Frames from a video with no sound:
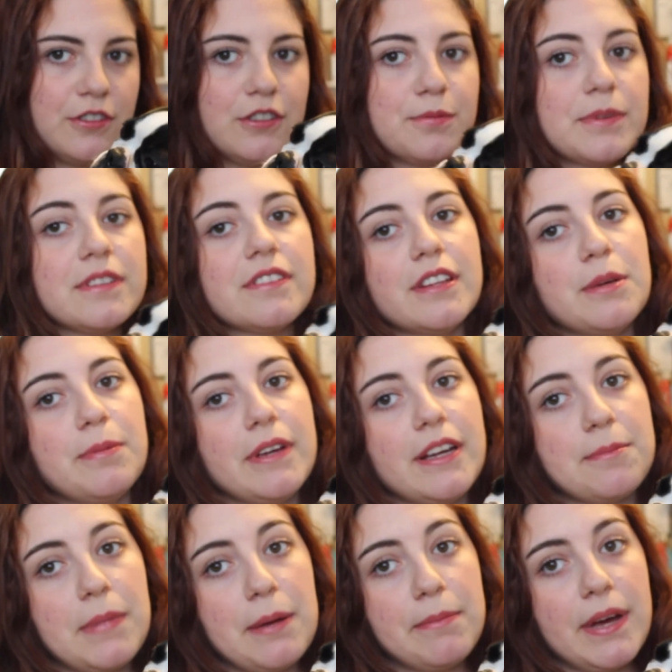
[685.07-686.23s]
She's been sleeping
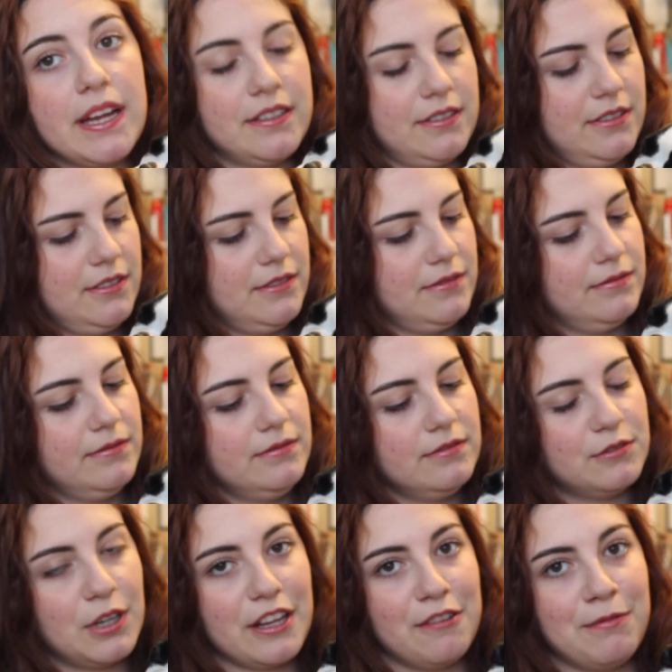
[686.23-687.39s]
on my bed
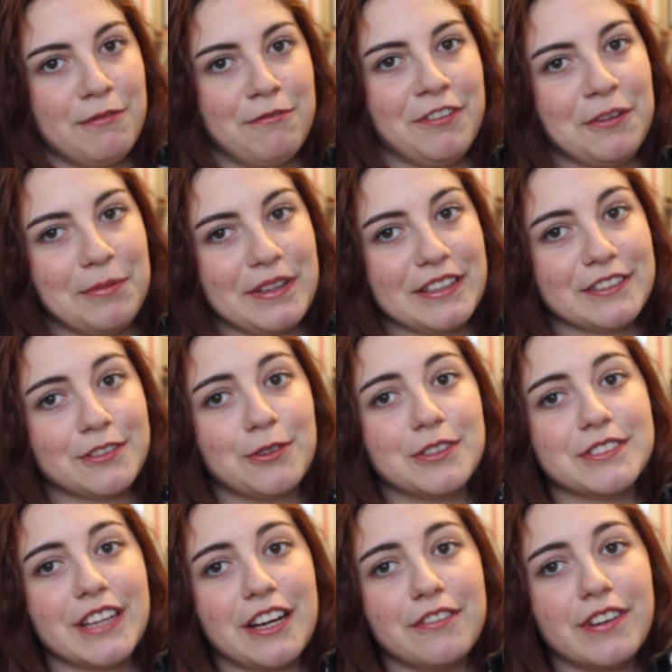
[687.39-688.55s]
while I've been filming this whole
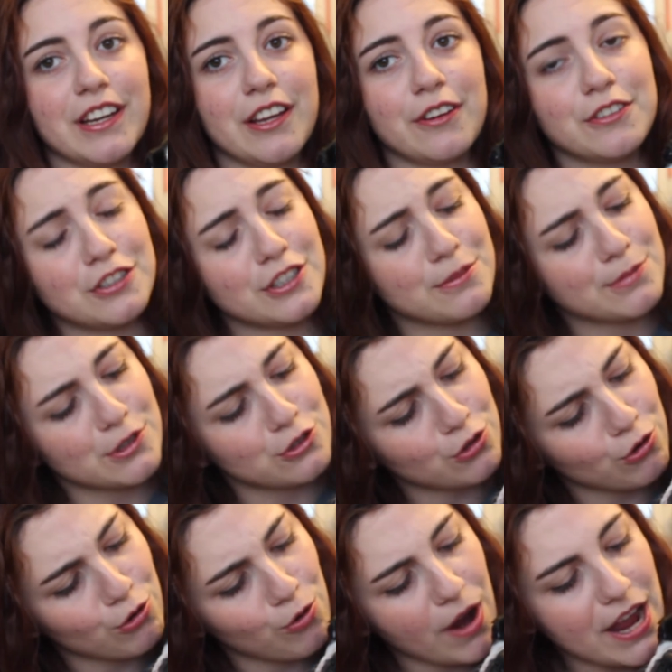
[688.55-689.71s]
entire video, and she's been
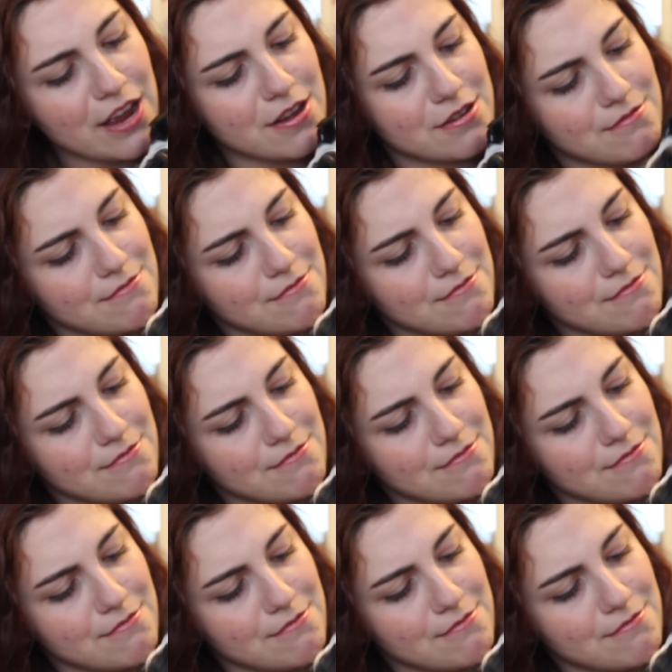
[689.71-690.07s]
so quiet.